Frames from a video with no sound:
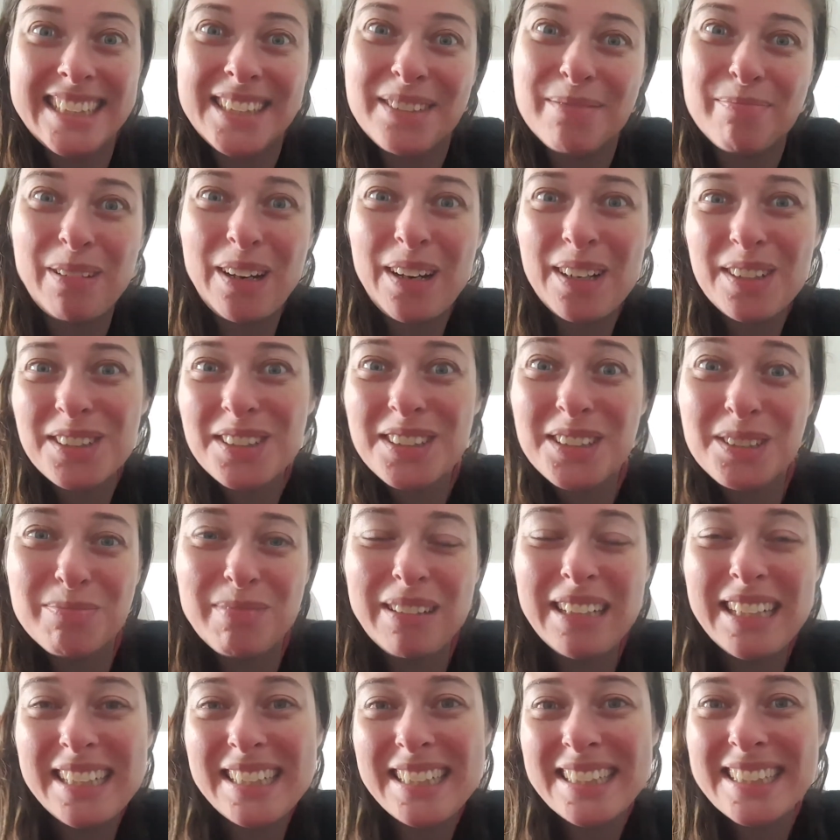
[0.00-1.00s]
plushies
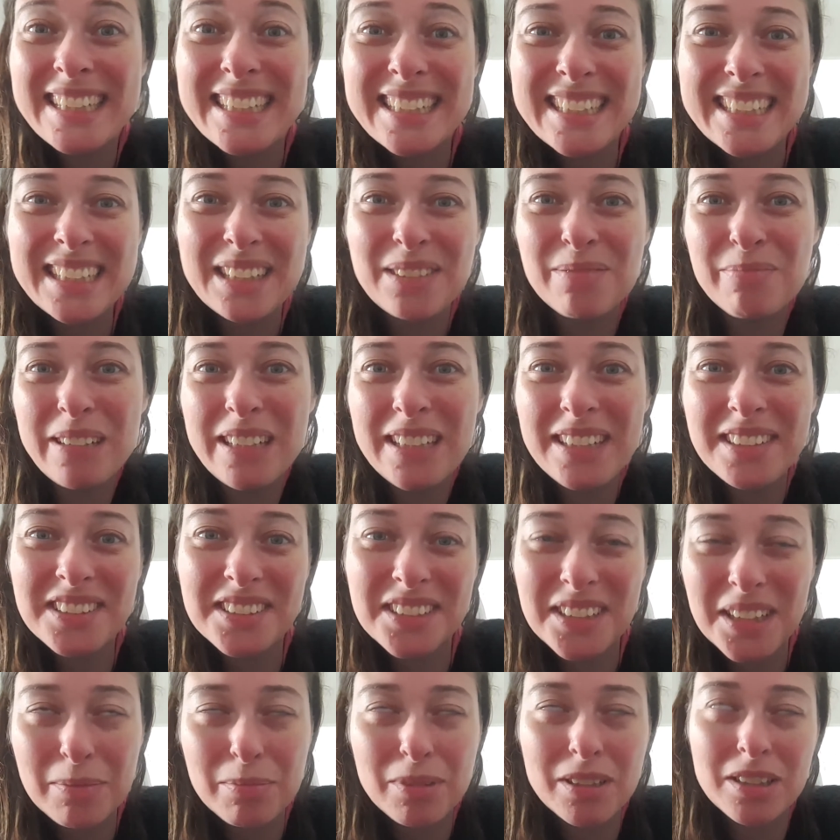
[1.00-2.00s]
being done and being
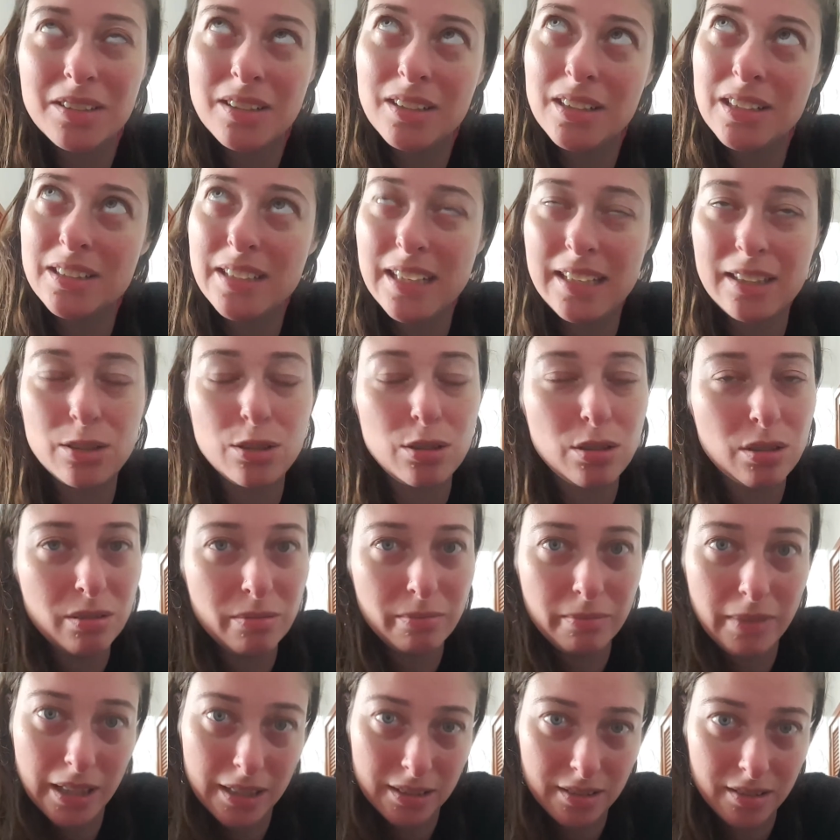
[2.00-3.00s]
shipped. It's going to take 2
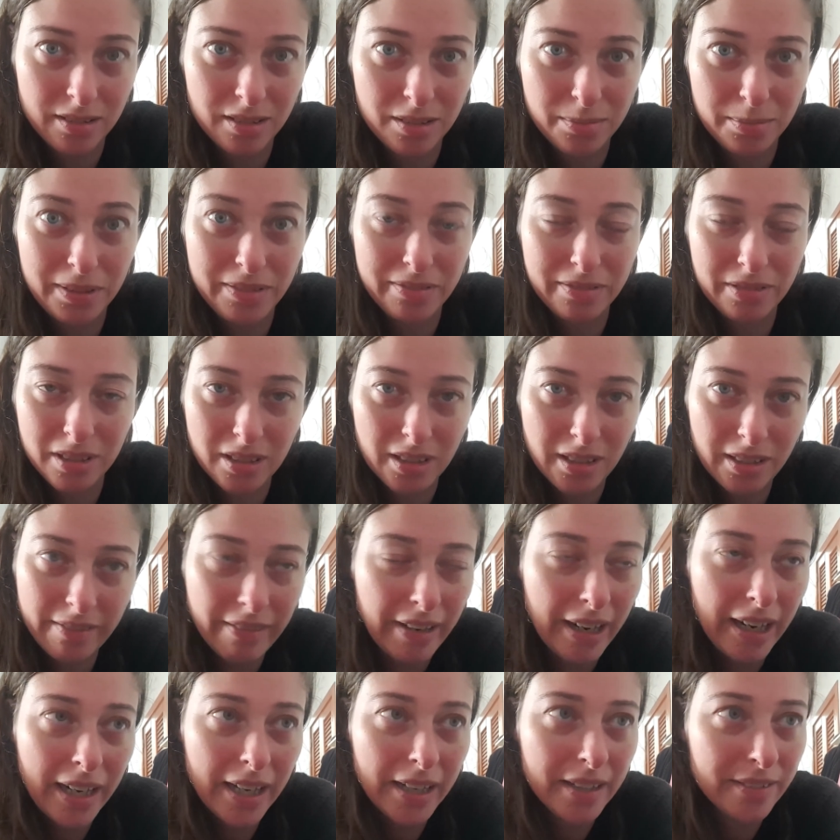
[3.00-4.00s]
months before it
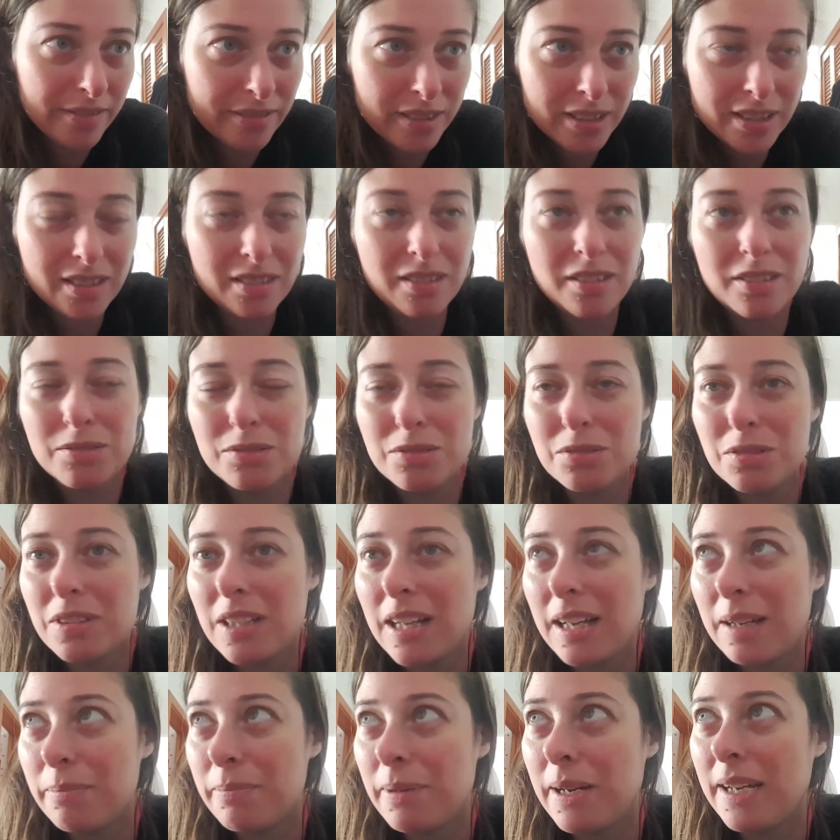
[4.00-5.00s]
arrives. It goes
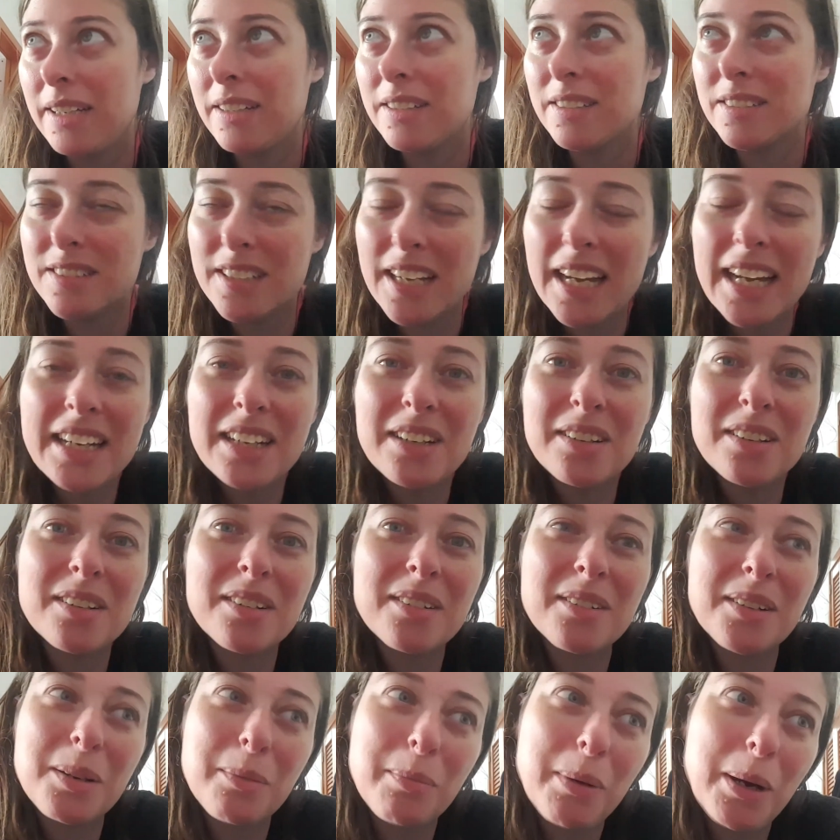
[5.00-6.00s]
like by
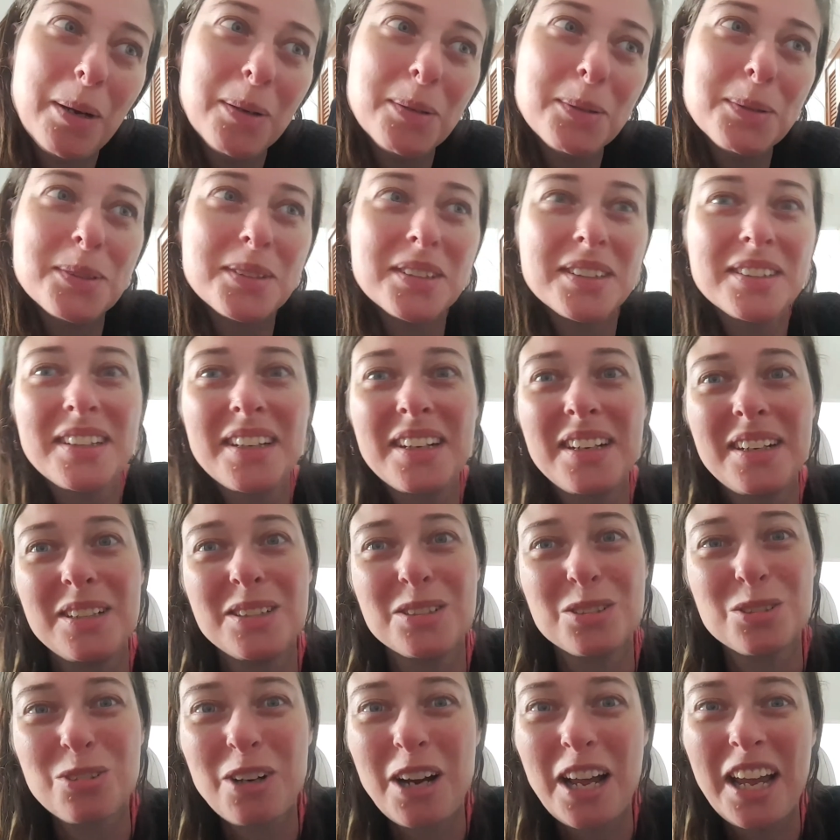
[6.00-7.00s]
container on a boat and then in
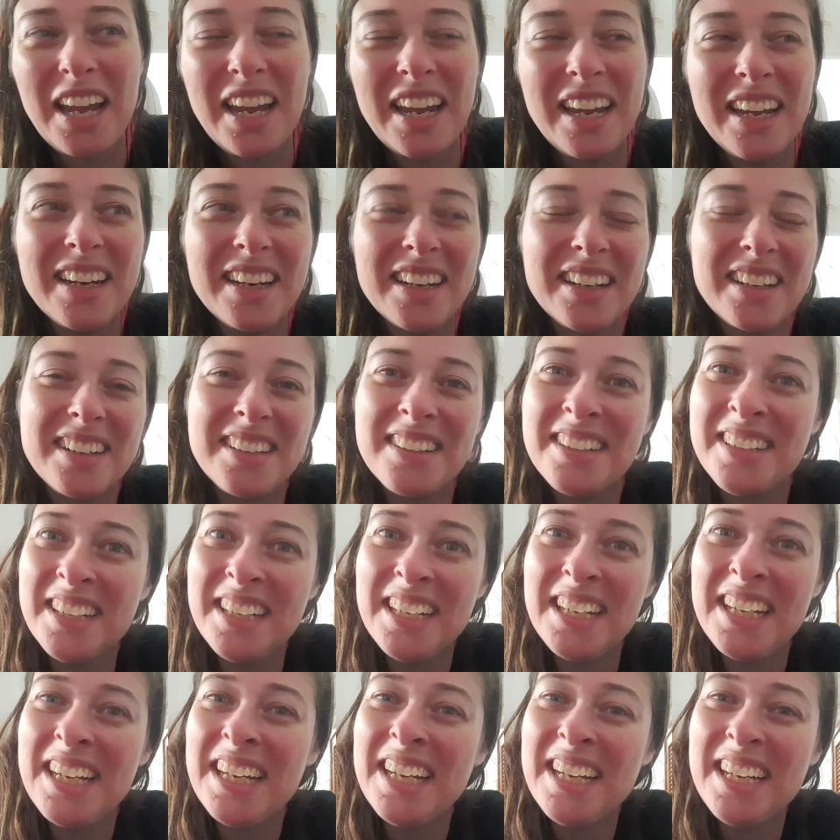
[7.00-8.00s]
a train. And
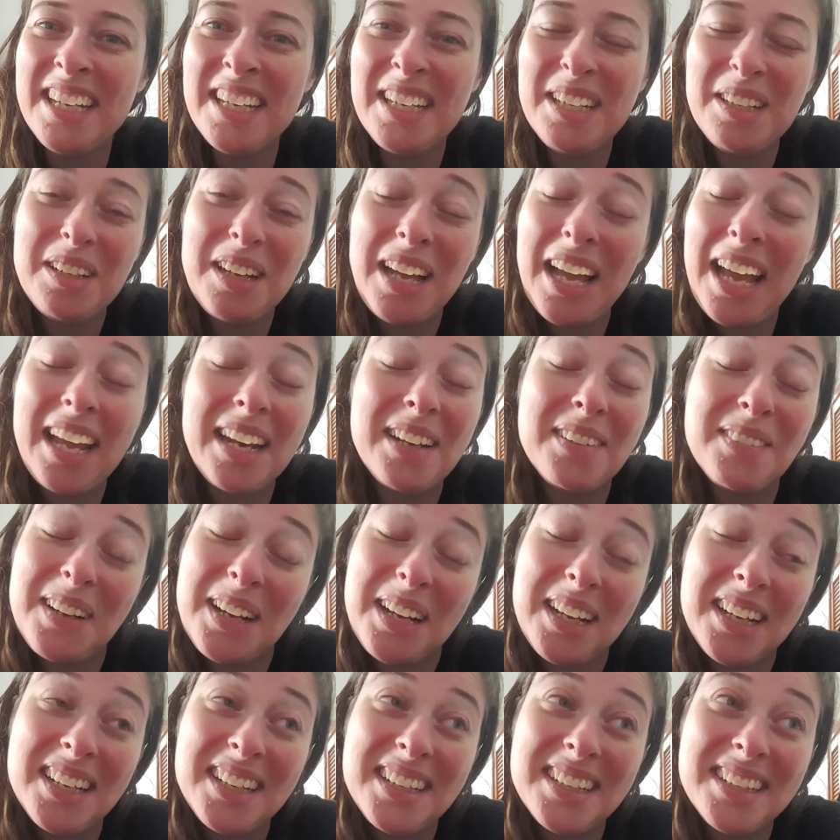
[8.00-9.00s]

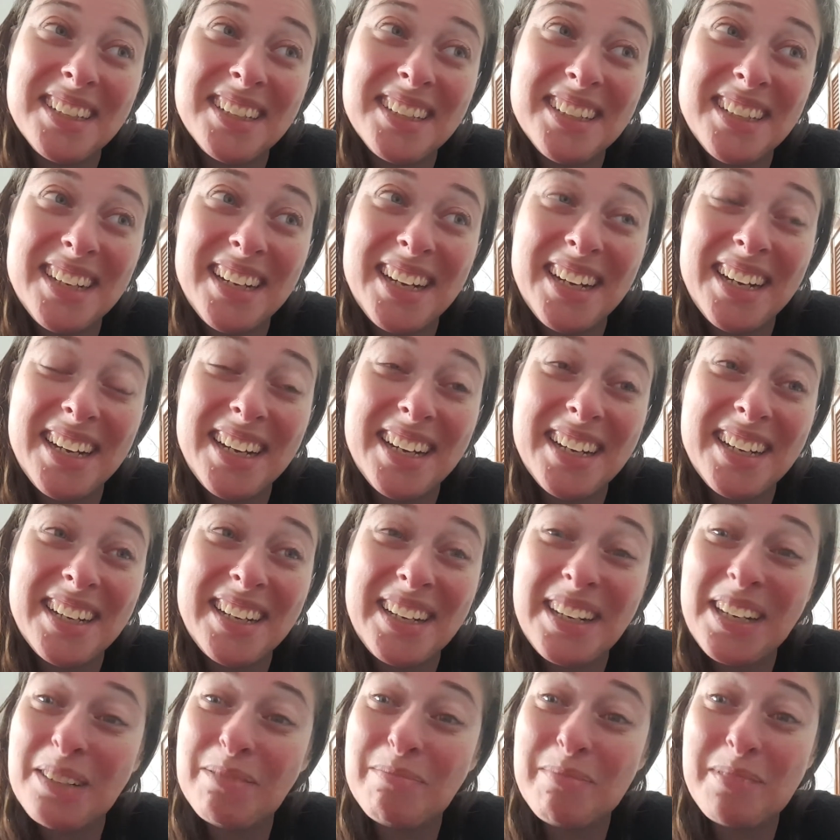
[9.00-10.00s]
anyway,
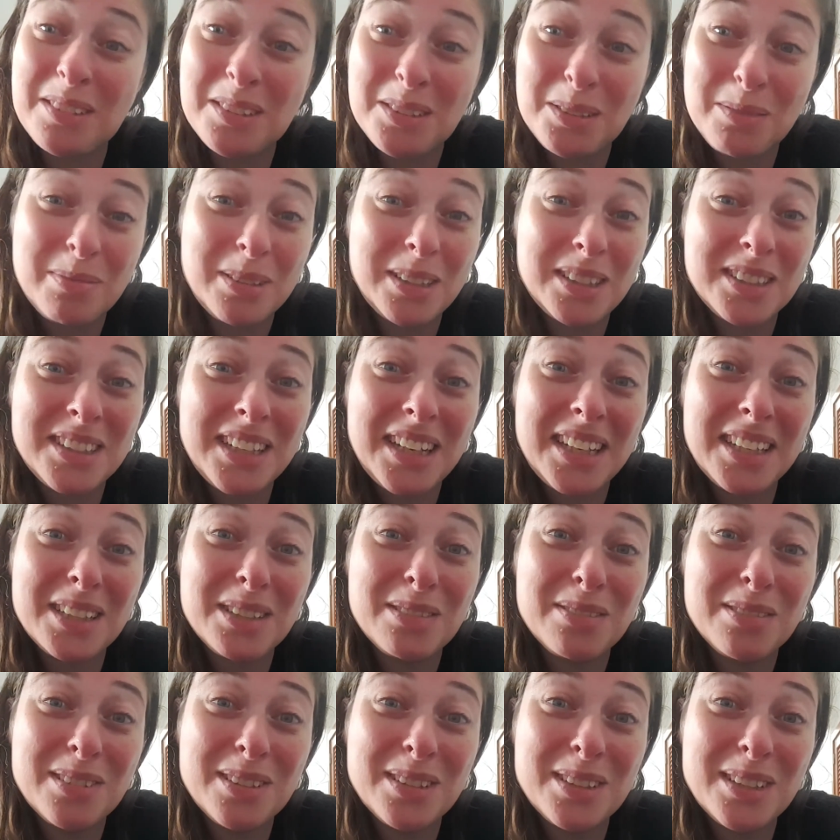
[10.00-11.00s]
I'm super
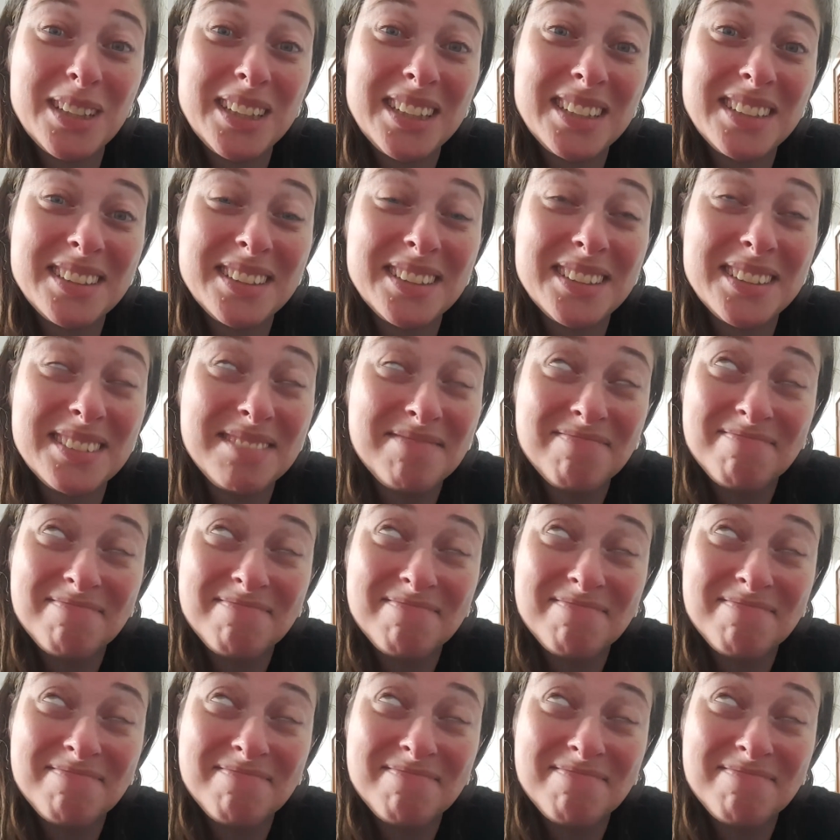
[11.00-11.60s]
excited for it.